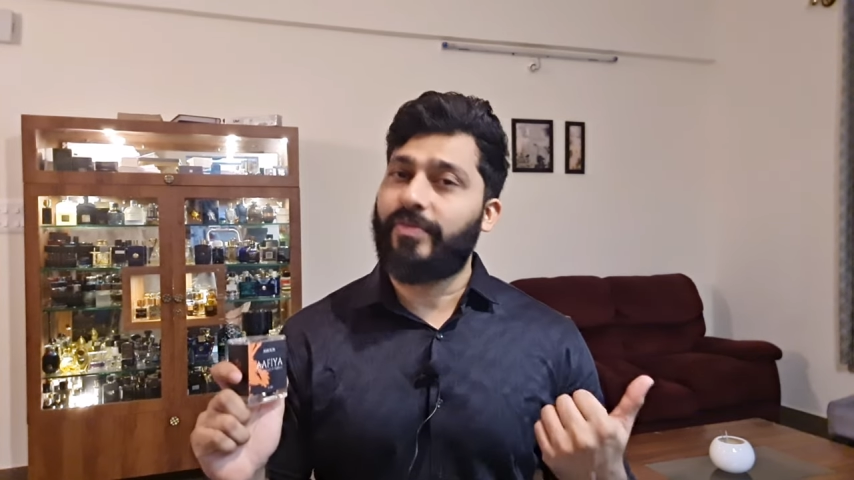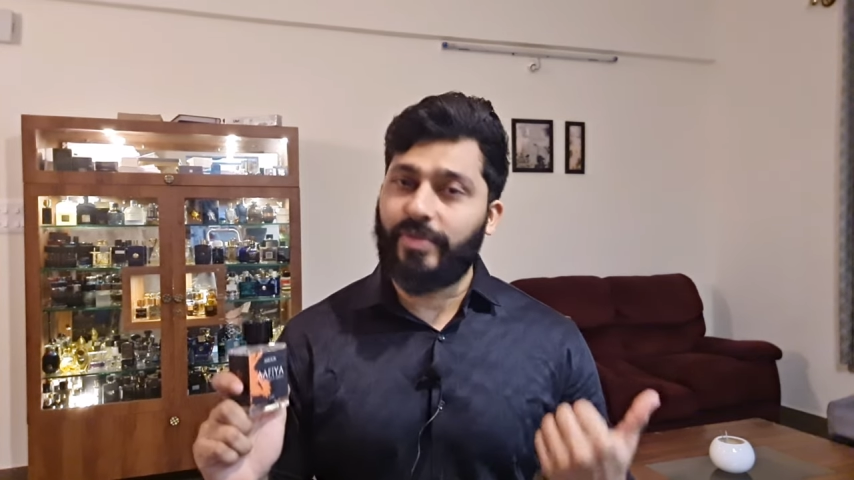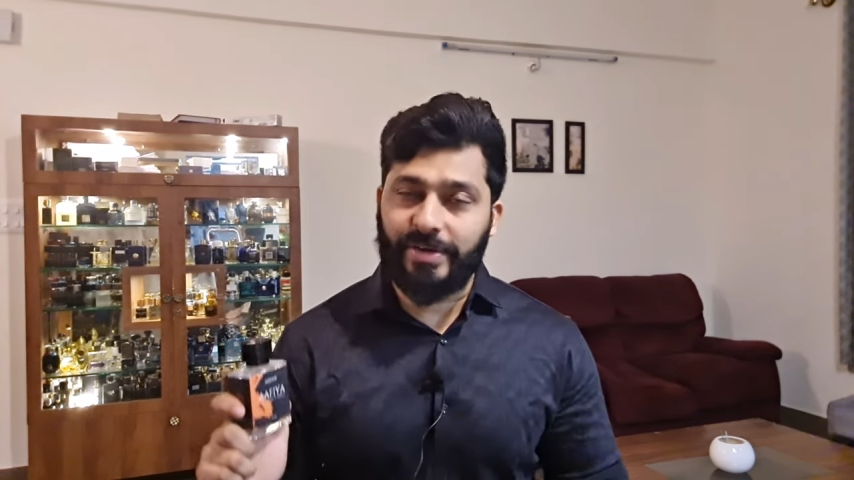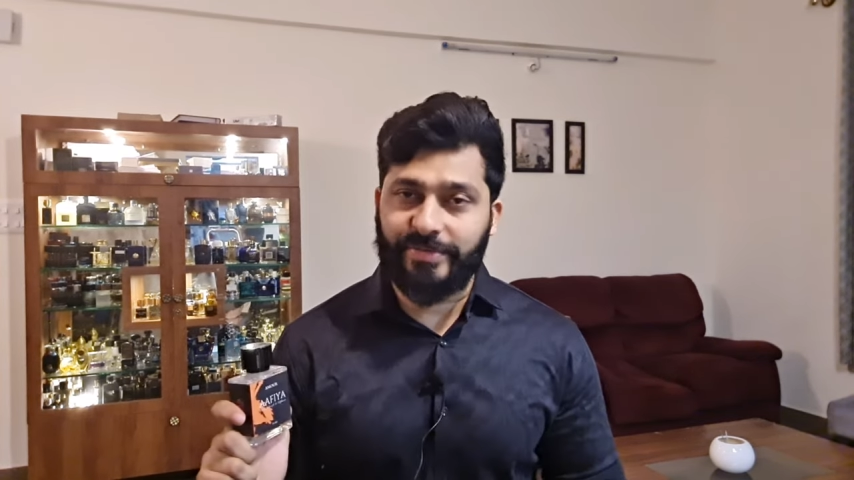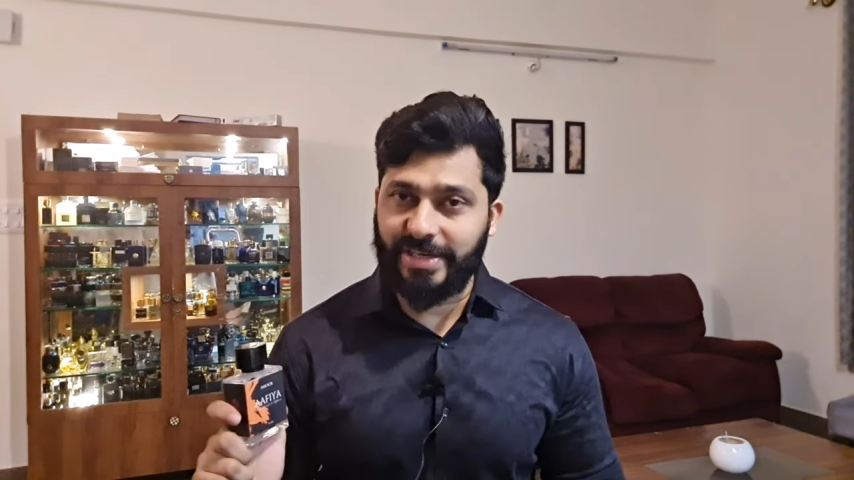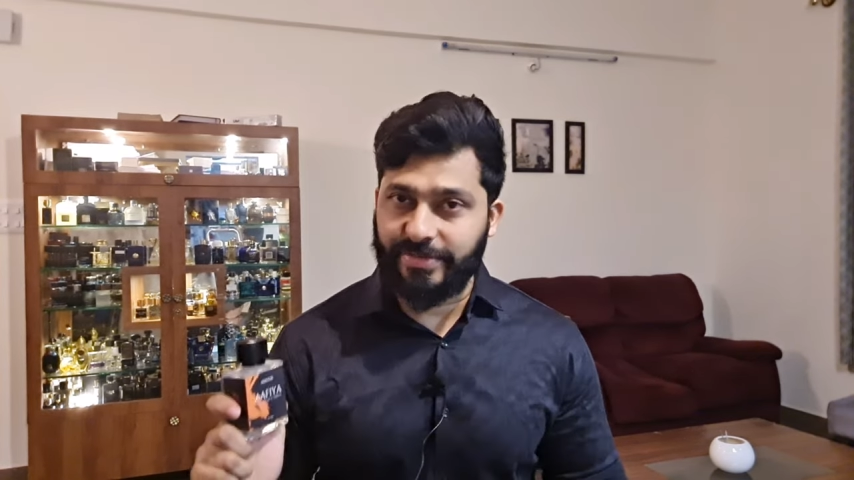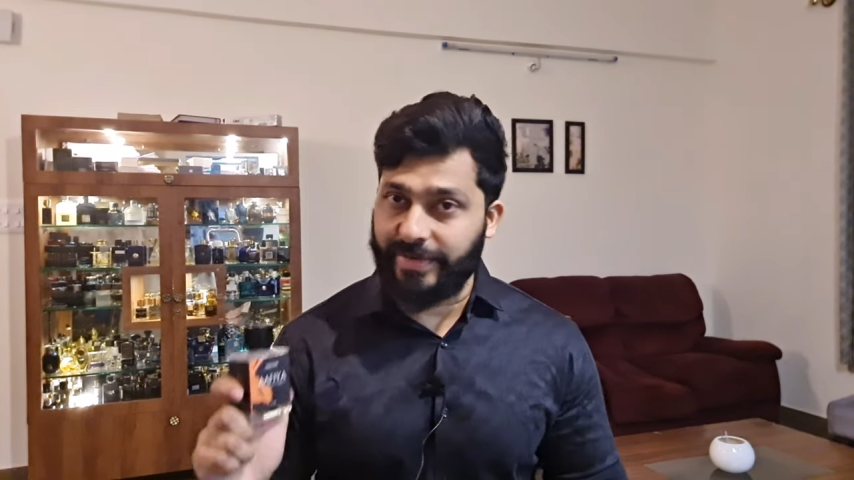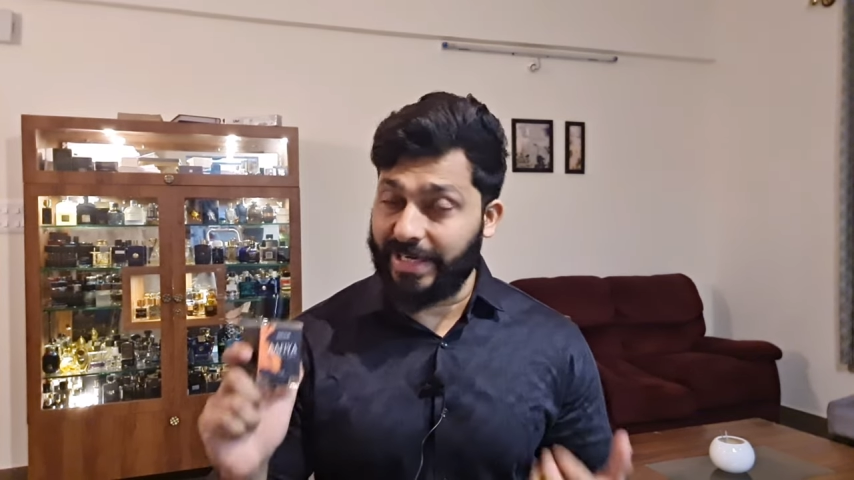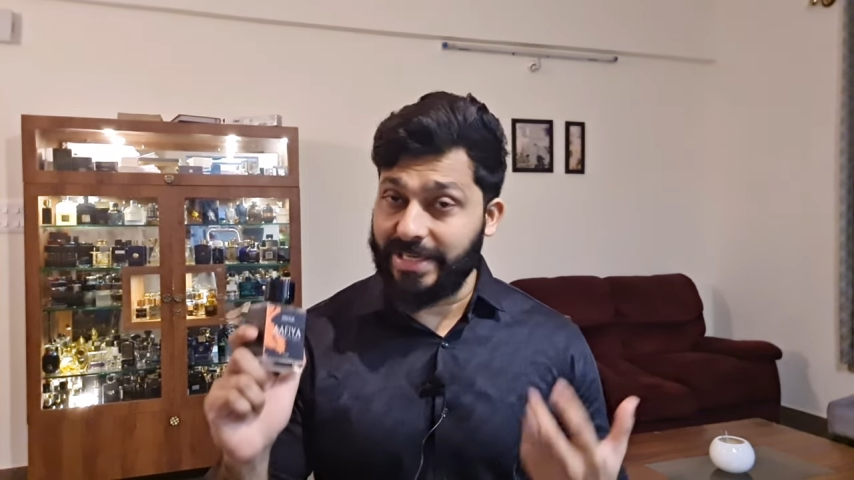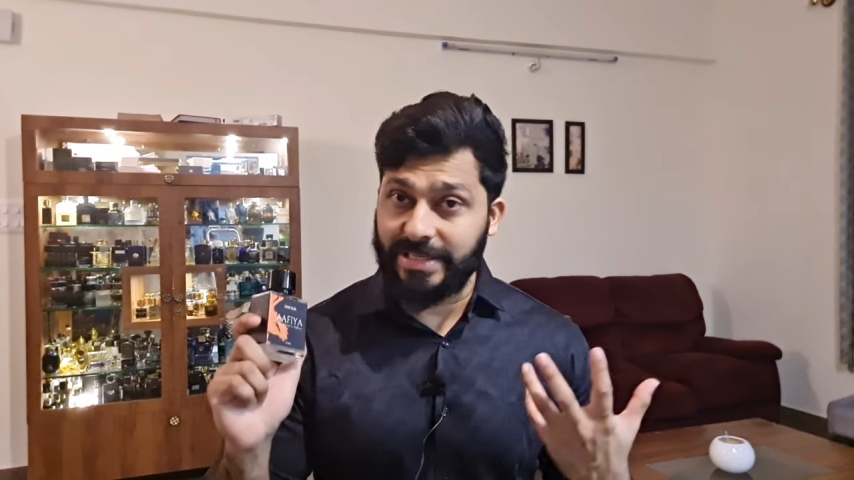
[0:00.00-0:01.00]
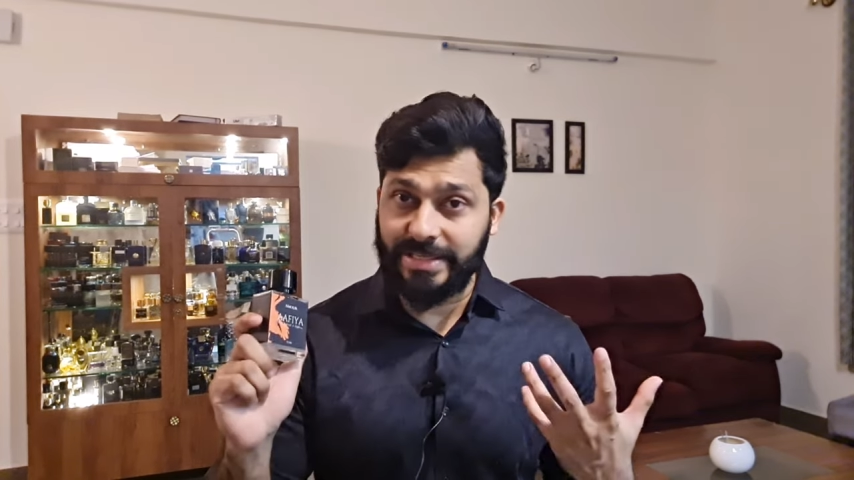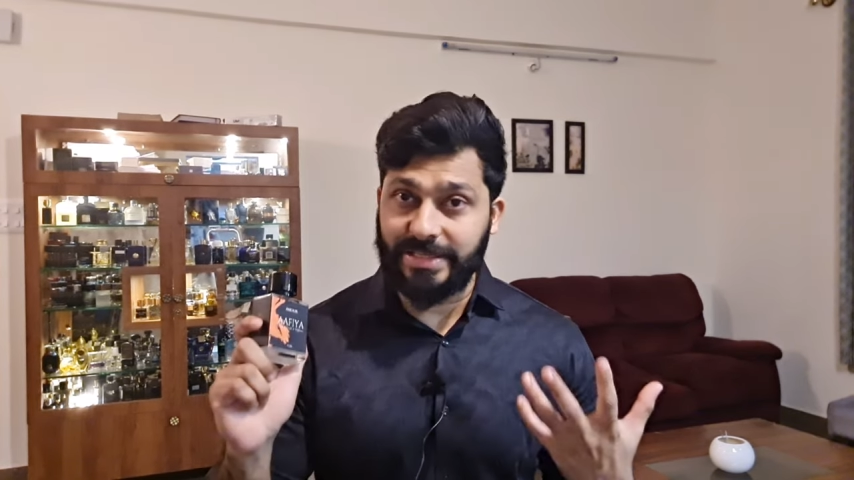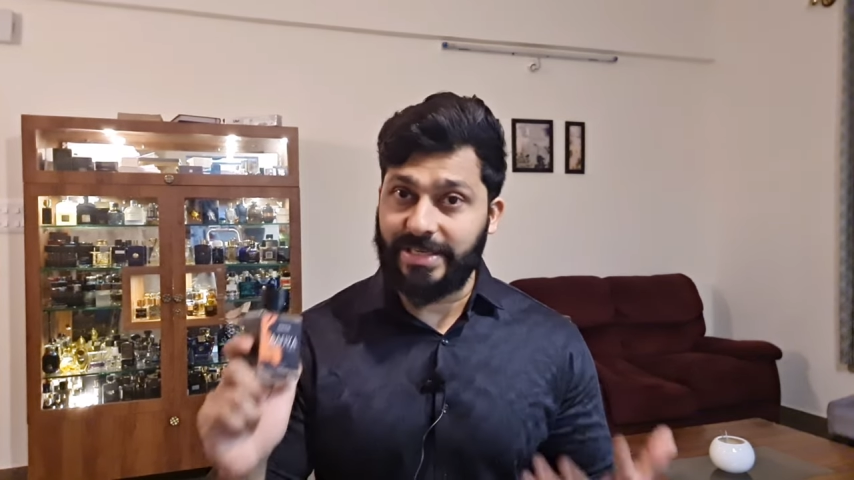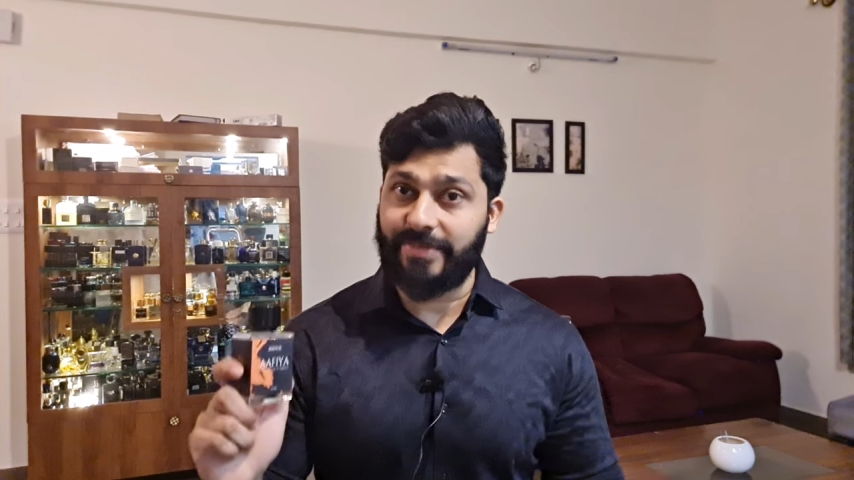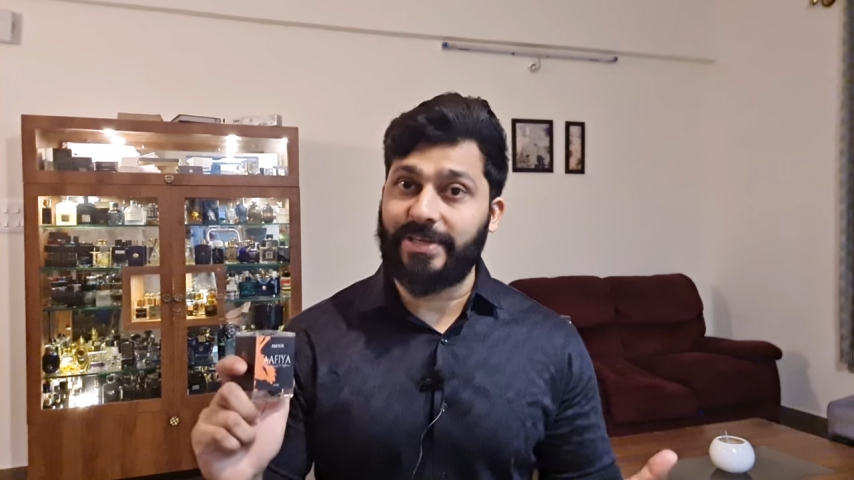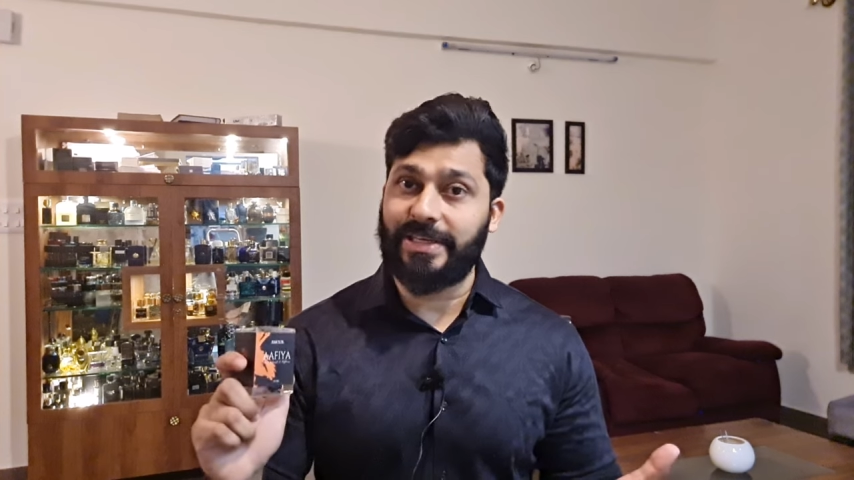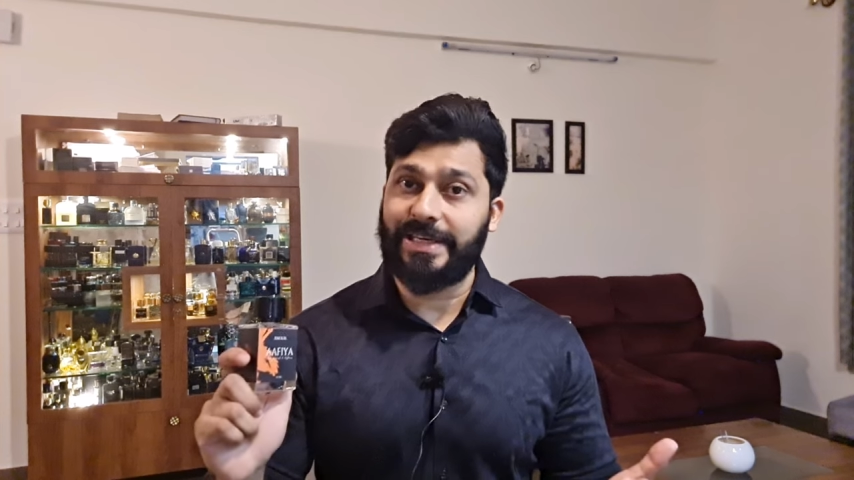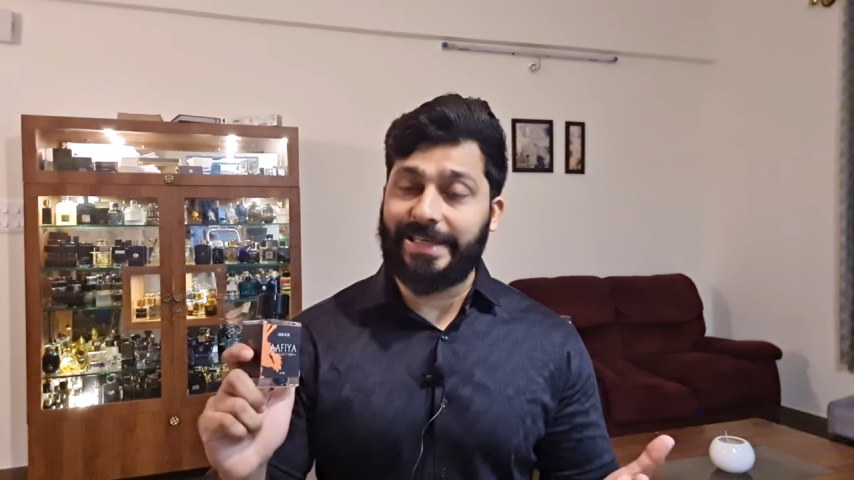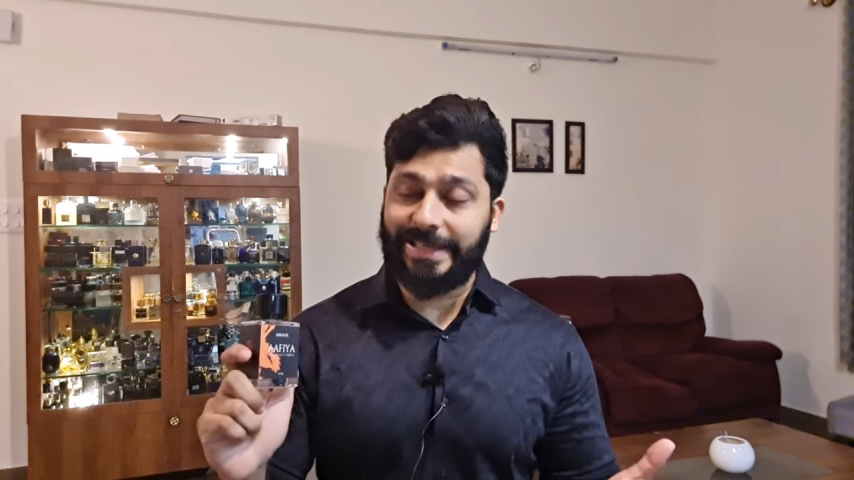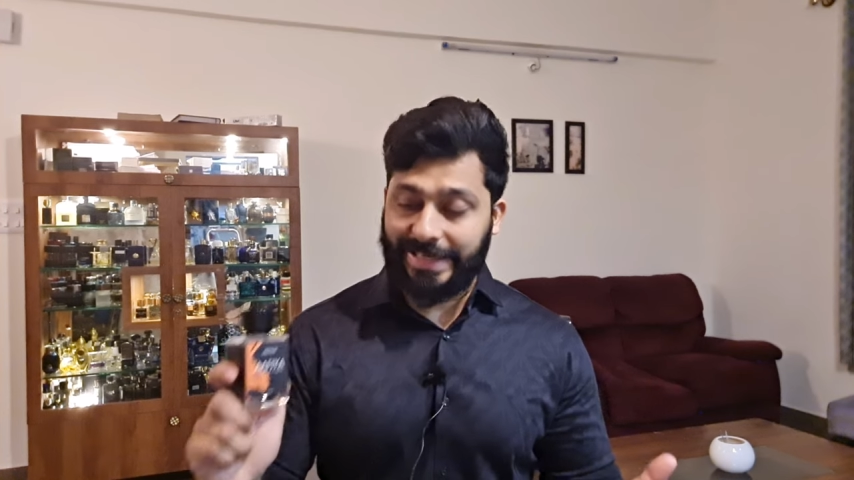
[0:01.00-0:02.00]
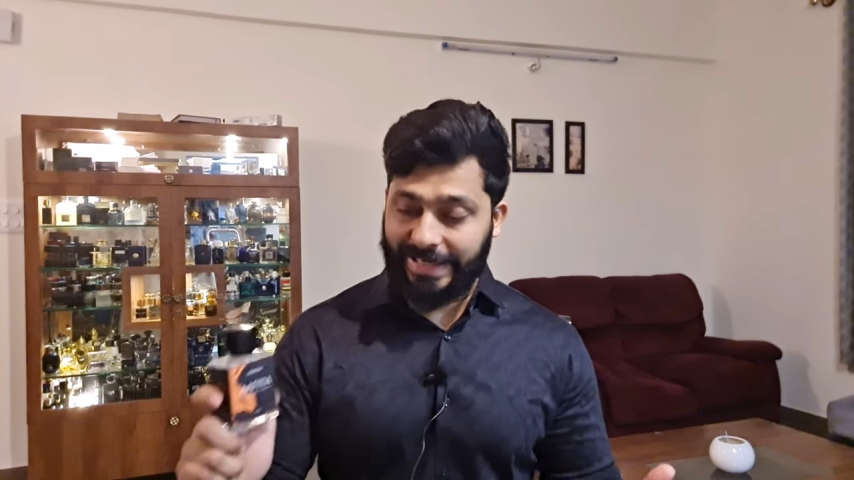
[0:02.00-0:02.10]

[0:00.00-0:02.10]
for a fresh fragrance is definitely